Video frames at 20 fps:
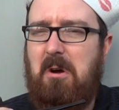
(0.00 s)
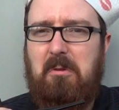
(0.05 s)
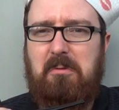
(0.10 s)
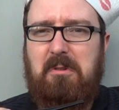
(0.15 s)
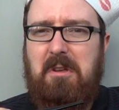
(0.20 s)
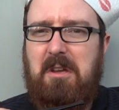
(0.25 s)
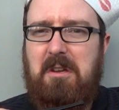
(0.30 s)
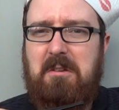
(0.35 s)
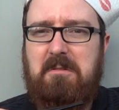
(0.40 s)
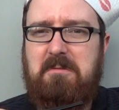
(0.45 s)

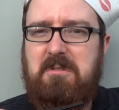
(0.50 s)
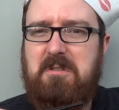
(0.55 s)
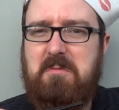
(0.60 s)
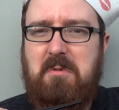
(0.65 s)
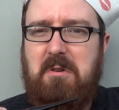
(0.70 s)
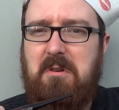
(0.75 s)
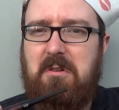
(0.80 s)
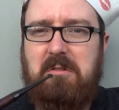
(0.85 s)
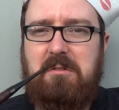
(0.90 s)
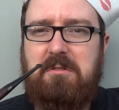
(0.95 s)
day
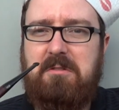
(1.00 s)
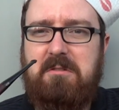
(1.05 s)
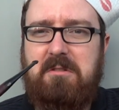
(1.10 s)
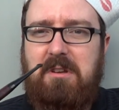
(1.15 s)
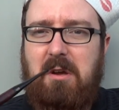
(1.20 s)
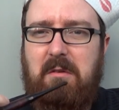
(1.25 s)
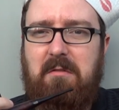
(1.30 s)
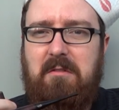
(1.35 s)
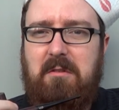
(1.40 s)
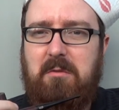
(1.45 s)
smokes,
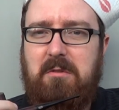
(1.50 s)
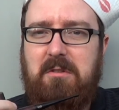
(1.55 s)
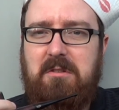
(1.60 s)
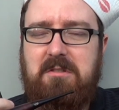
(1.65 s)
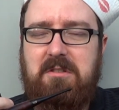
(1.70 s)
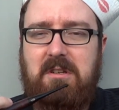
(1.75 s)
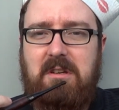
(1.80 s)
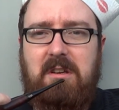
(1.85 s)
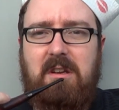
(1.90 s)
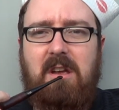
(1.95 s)
however you want to
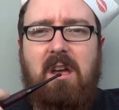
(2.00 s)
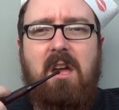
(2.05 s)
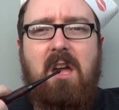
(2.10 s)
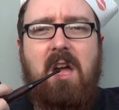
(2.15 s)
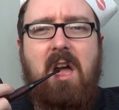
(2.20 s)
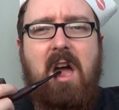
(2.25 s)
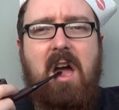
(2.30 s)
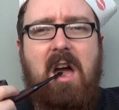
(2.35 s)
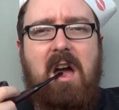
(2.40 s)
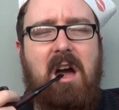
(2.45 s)
say.
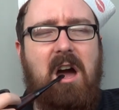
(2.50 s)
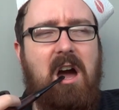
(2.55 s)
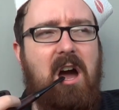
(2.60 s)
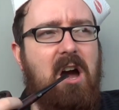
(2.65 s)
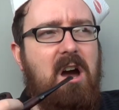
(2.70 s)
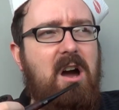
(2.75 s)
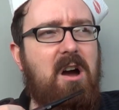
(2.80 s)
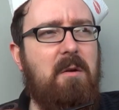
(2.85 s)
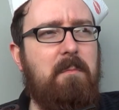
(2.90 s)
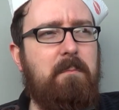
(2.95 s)

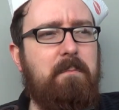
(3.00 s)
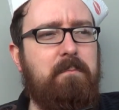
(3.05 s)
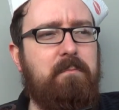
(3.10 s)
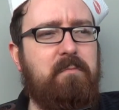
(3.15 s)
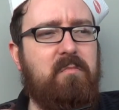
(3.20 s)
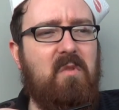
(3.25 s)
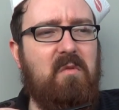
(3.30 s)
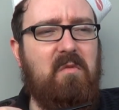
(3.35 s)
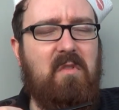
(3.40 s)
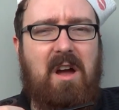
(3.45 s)

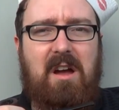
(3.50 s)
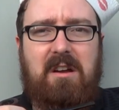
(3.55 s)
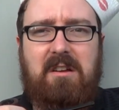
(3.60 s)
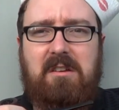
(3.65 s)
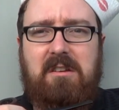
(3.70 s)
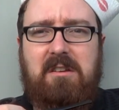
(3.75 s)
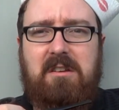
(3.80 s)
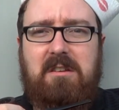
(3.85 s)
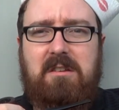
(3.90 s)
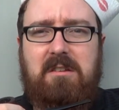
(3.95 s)
That and
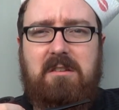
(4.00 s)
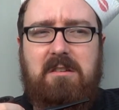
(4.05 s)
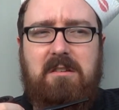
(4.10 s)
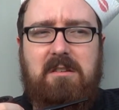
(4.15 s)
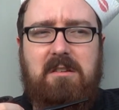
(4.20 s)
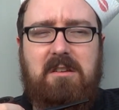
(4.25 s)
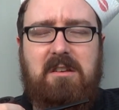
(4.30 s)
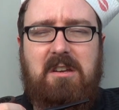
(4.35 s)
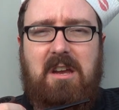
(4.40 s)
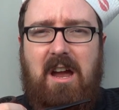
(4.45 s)

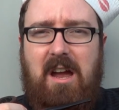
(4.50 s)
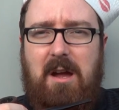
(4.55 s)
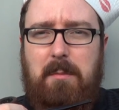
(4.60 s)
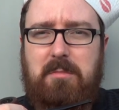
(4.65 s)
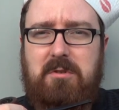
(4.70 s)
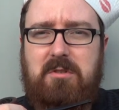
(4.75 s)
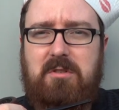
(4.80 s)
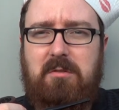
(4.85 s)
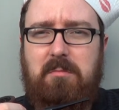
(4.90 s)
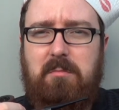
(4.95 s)

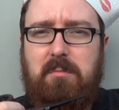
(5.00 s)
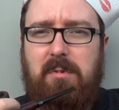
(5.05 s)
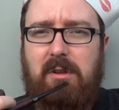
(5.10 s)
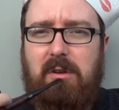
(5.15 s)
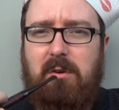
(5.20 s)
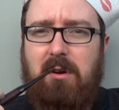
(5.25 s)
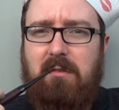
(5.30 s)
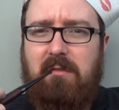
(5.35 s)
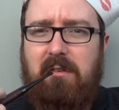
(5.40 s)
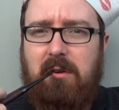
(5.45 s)
Capstan
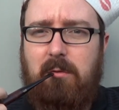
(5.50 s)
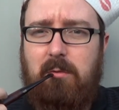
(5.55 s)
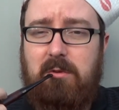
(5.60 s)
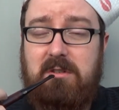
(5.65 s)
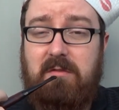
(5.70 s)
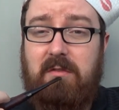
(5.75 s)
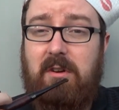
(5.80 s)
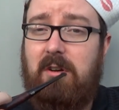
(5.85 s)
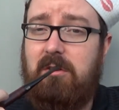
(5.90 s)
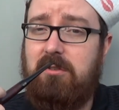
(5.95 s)
Blue, I think, which
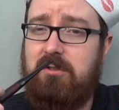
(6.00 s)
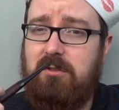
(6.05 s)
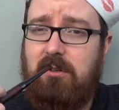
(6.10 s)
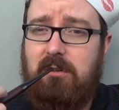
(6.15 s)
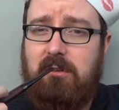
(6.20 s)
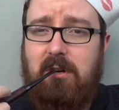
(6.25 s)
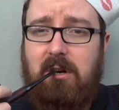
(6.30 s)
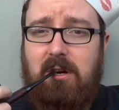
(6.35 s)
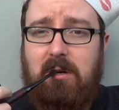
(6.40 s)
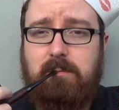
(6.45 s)
I've
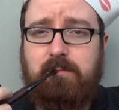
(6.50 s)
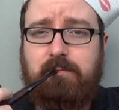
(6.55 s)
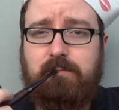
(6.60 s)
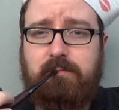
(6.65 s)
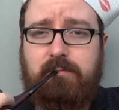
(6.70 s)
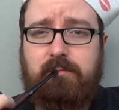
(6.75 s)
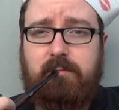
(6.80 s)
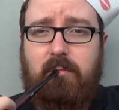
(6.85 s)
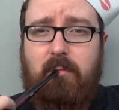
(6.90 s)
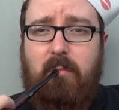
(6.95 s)
also got,
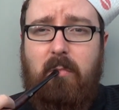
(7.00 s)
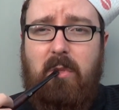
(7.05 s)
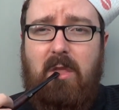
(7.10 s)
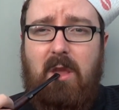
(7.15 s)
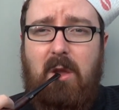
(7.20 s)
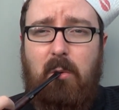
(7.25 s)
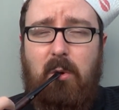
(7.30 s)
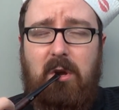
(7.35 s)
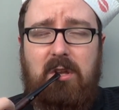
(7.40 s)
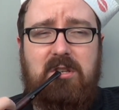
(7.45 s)

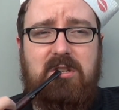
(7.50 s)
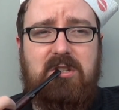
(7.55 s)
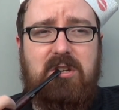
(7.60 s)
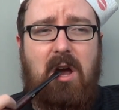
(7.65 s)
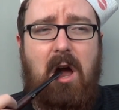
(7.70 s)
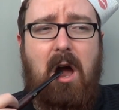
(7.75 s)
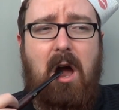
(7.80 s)
which